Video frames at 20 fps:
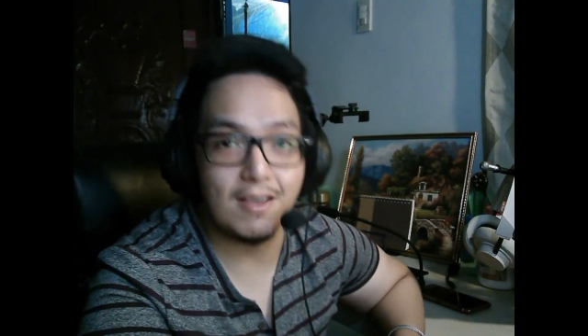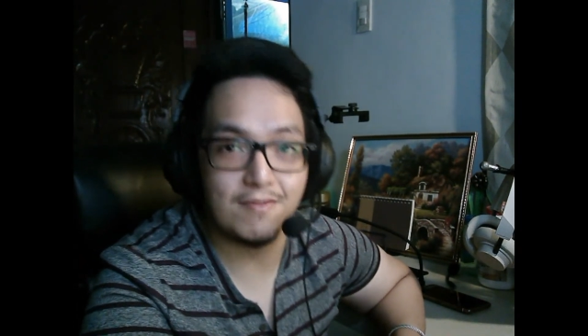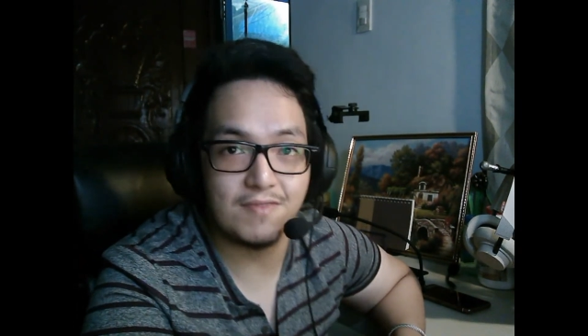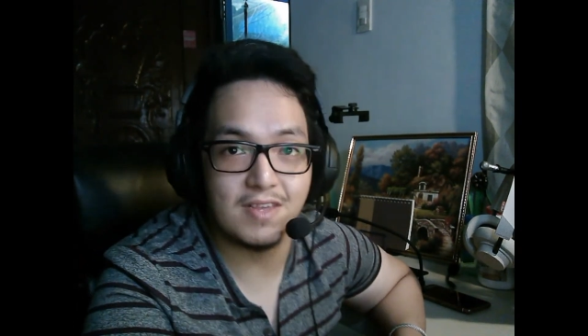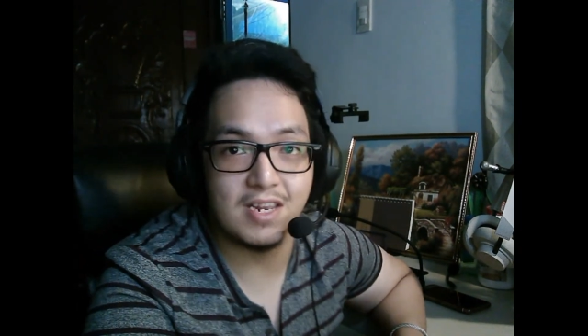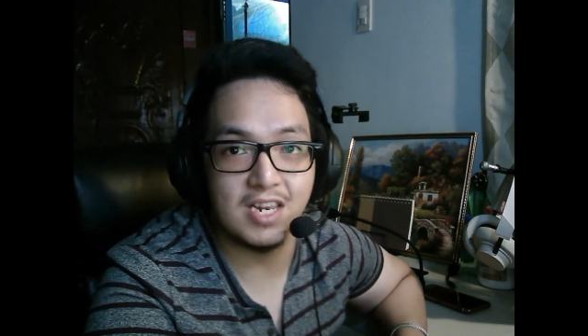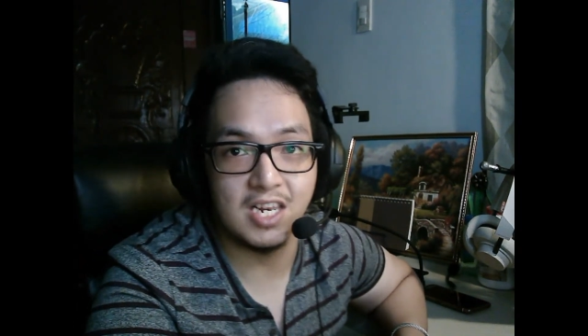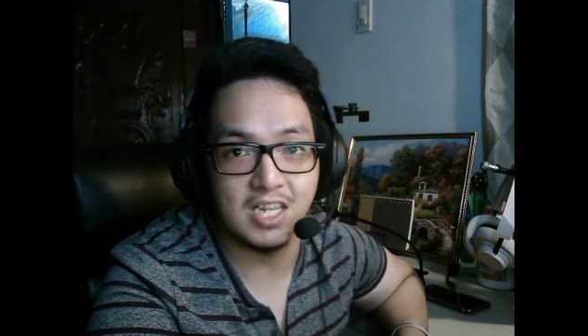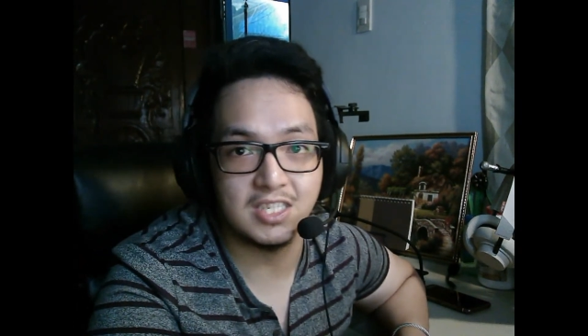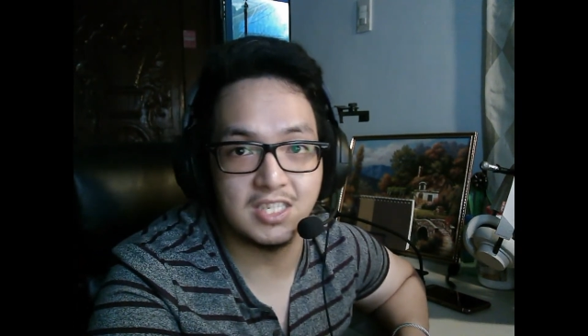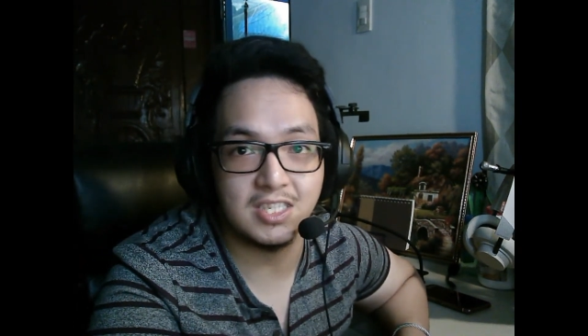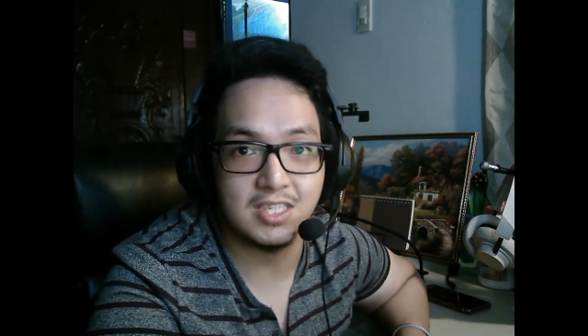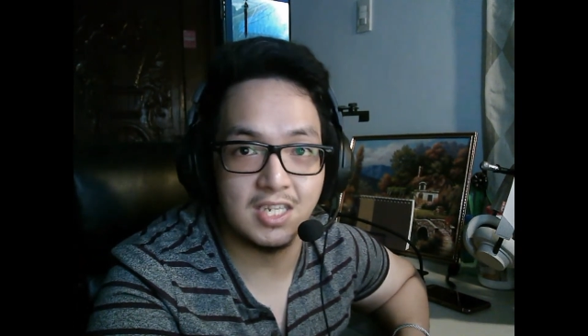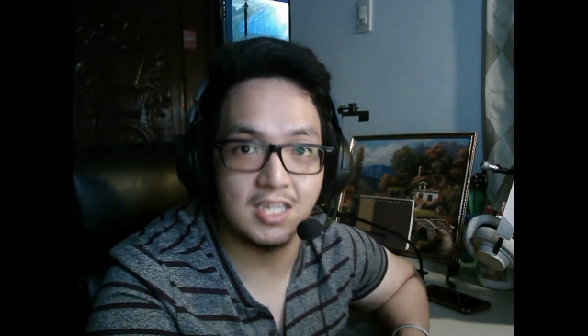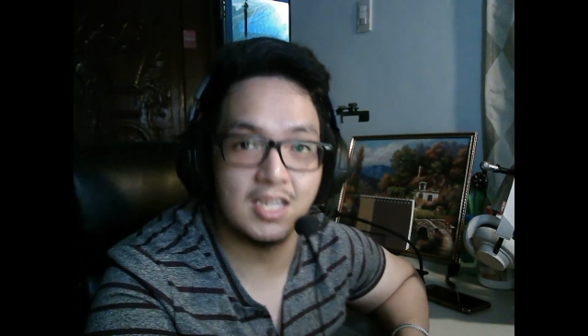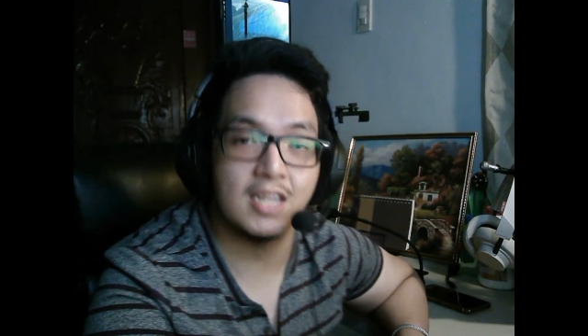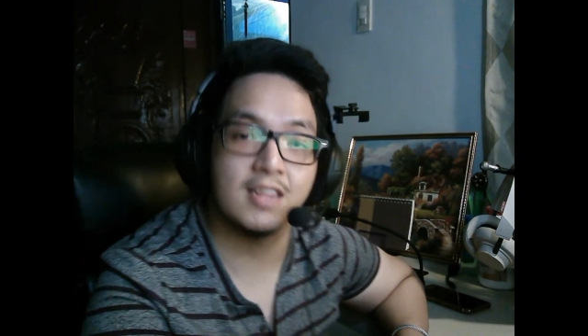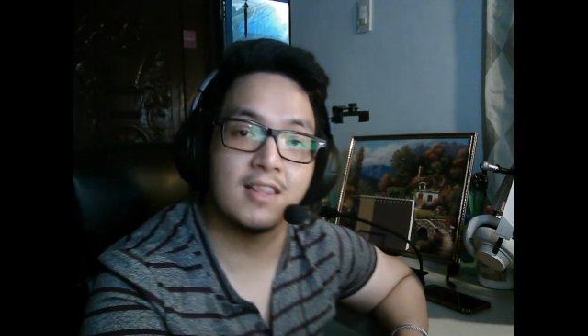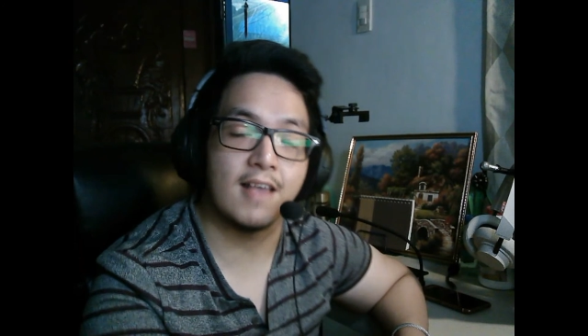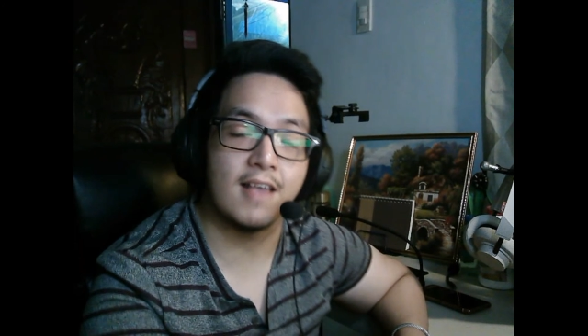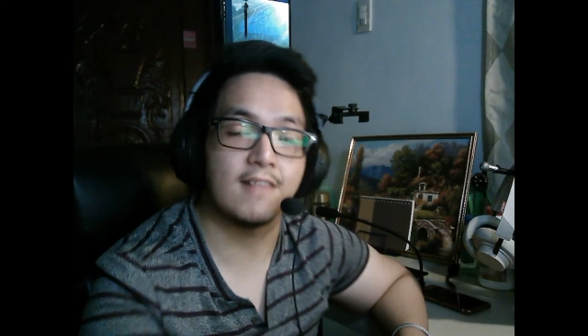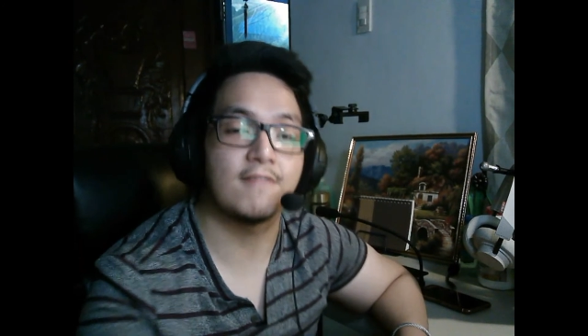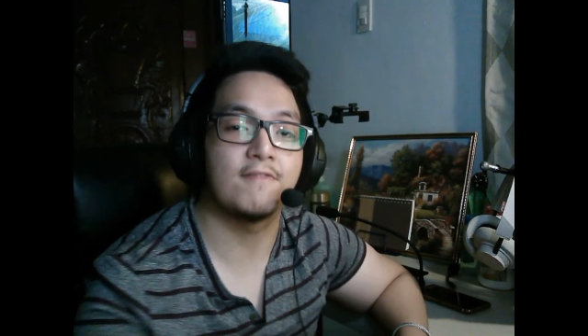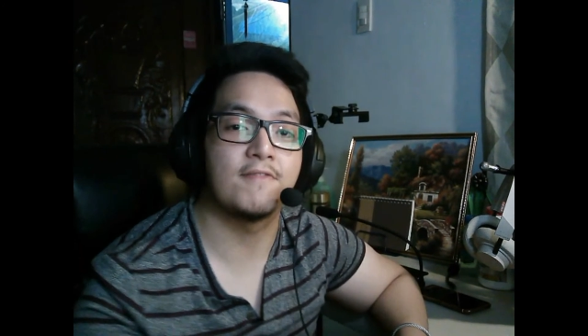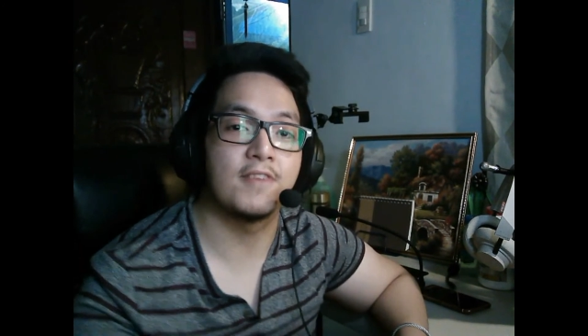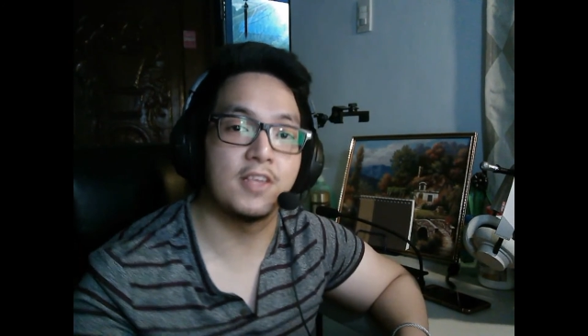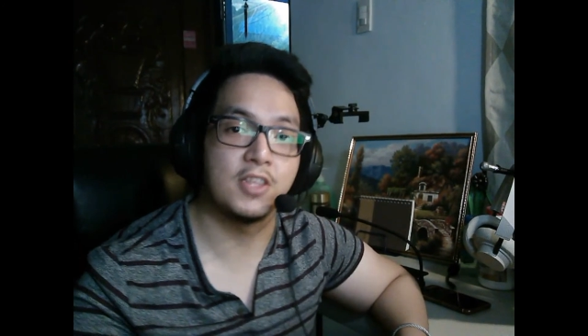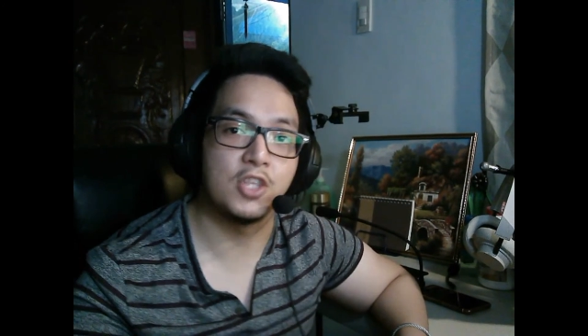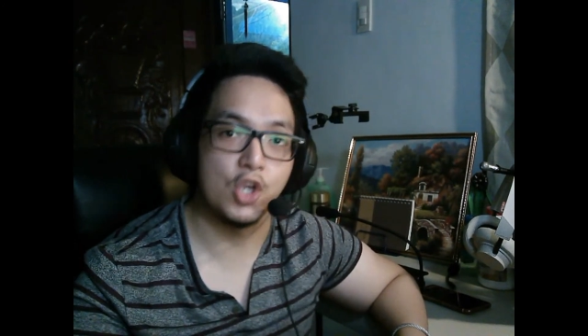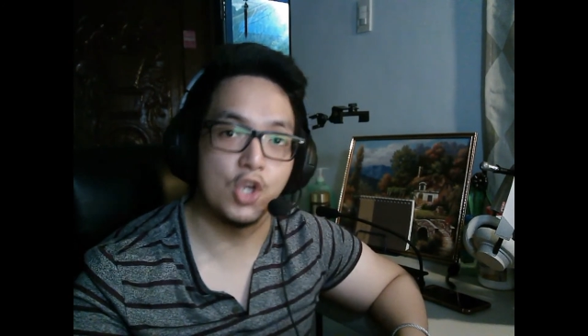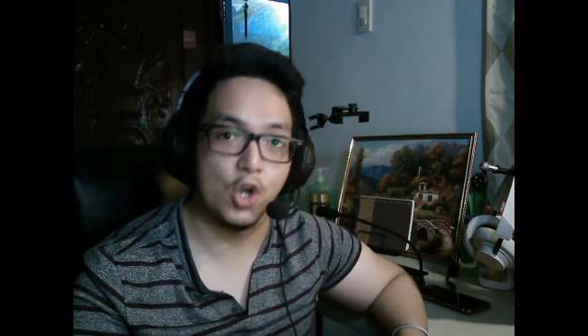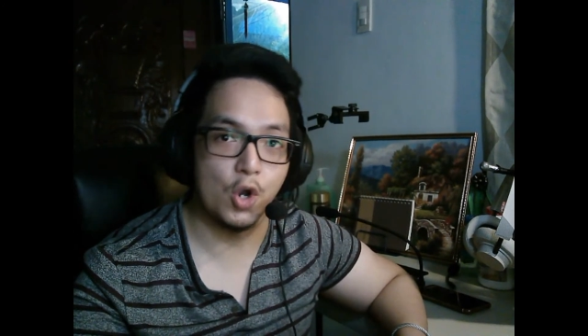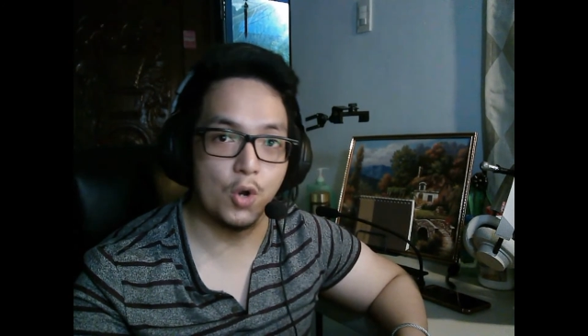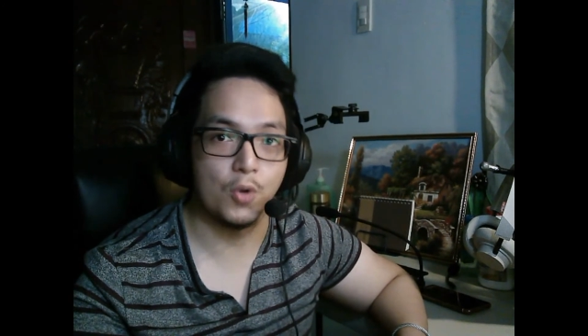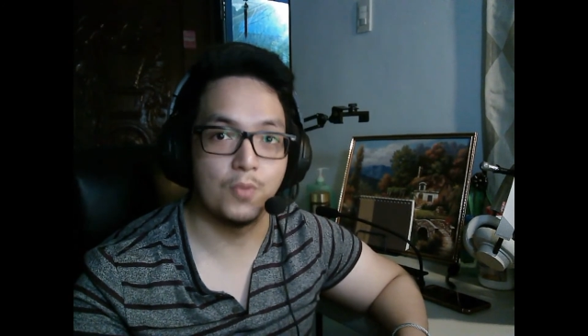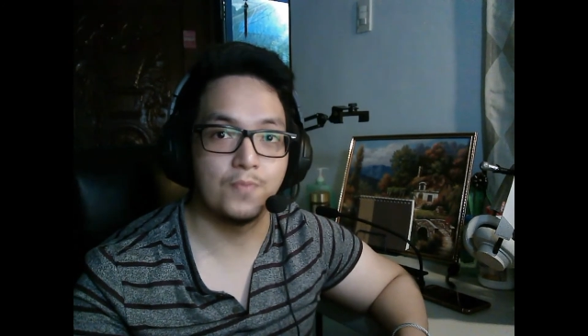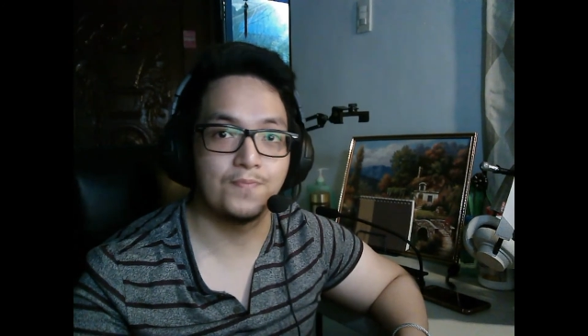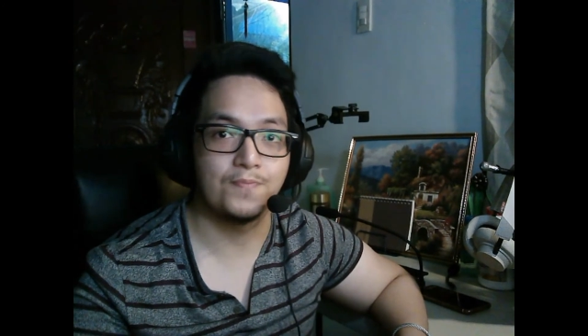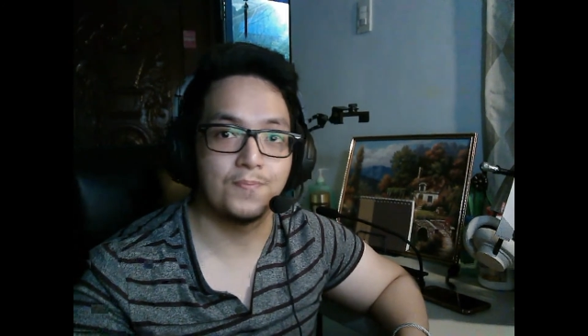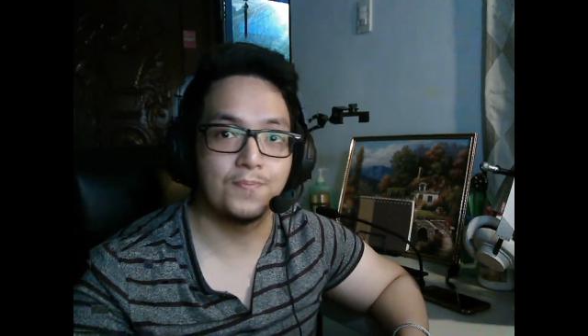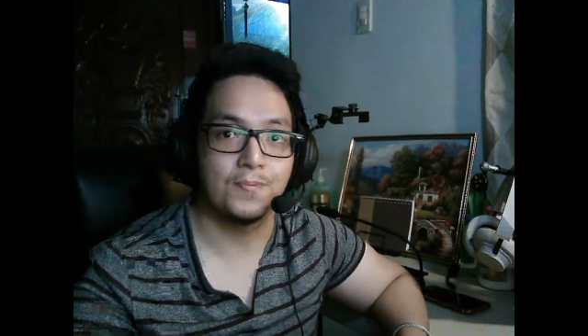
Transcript: I've enlisted in that video.